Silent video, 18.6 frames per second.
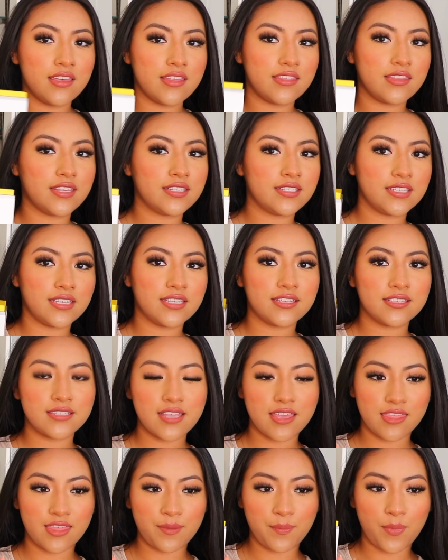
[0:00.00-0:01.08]
This is
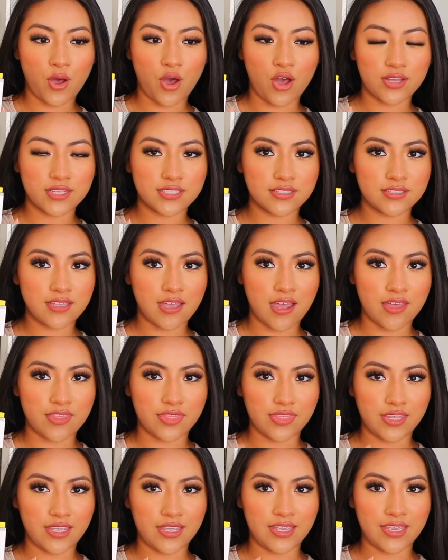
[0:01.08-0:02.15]
the box that
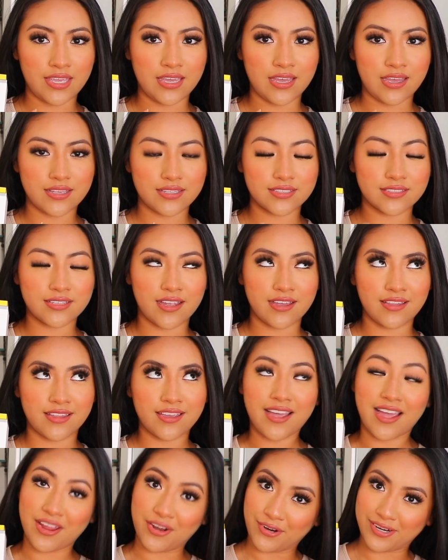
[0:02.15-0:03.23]
the
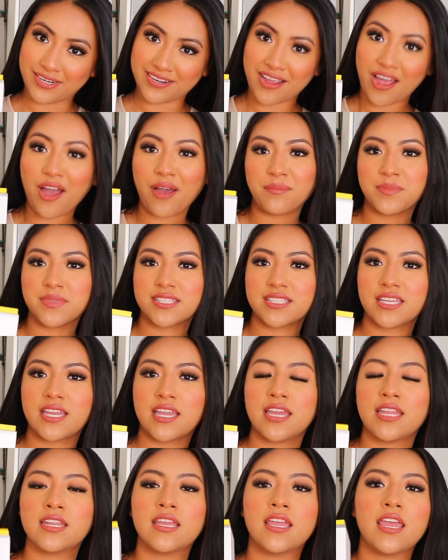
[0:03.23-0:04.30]
styling iron comes
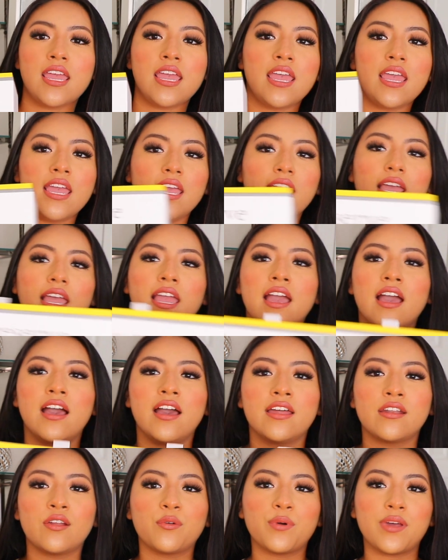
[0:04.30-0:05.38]
in,
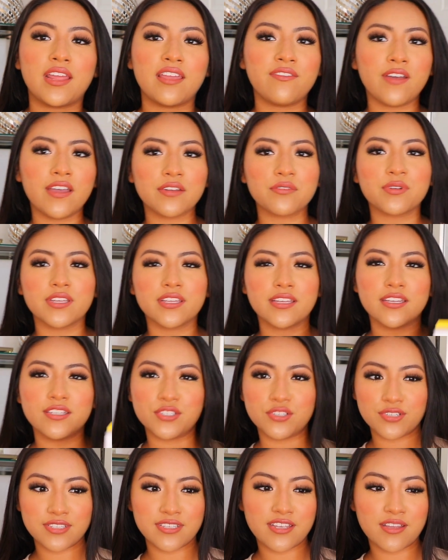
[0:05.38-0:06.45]
and what I find really
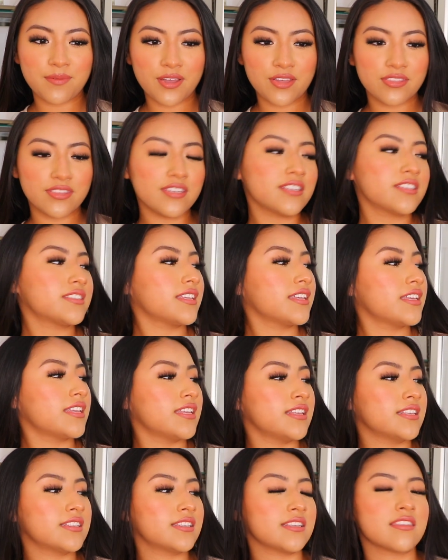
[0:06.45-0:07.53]
interesting about this
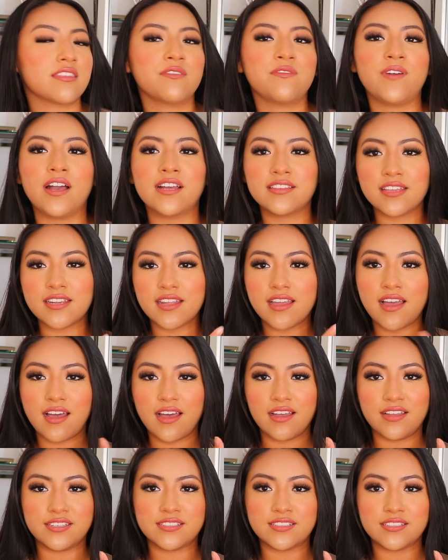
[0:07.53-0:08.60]
is the fact that it
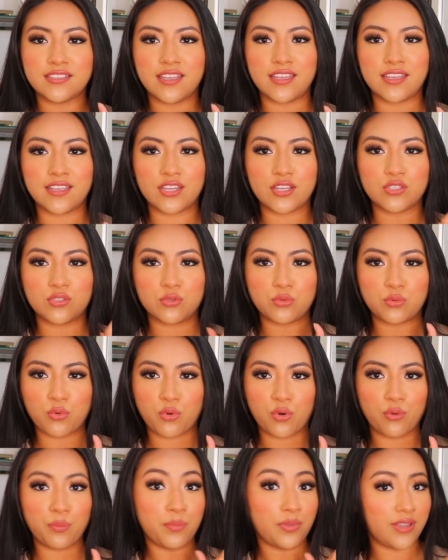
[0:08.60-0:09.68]
has like
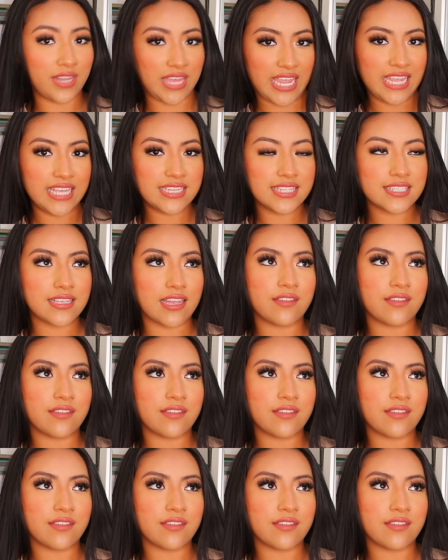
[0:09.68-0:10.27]
dual plates.